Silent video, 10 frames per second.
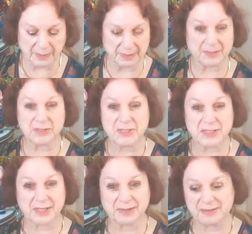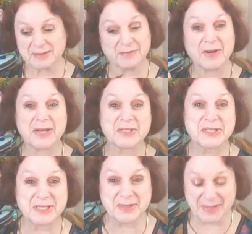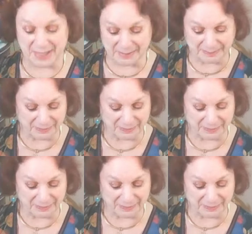interesting, this is very interesting reading